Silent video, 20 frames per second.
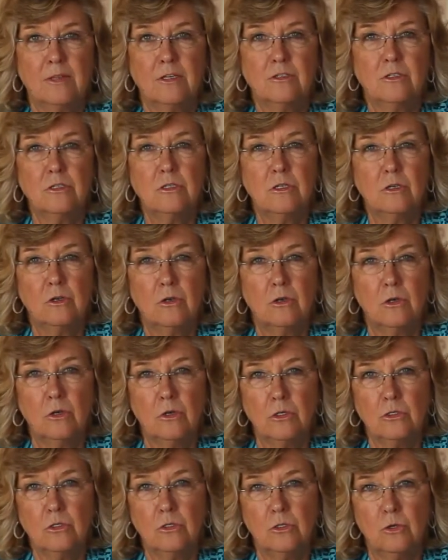This is a
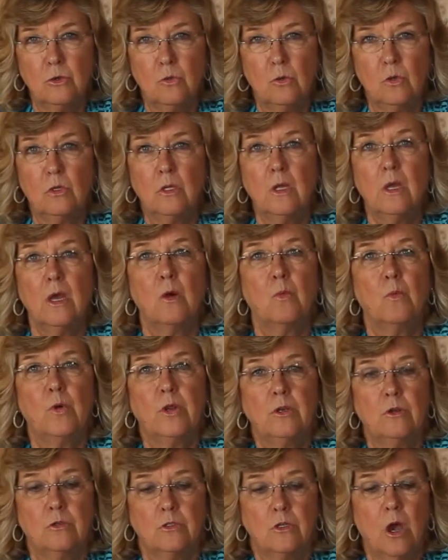good tool
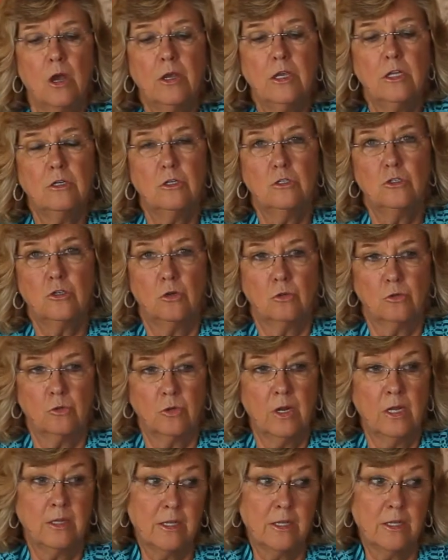when you're talking to children,